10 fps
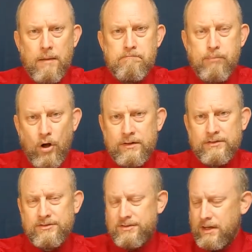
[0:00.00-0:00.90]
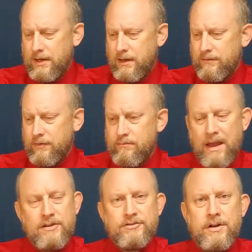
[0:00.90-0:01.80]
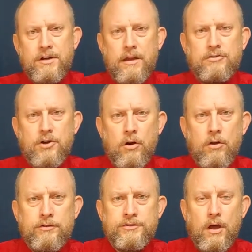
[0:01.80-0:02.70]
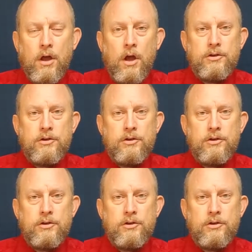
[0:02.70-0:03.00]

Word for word: books and information and journals to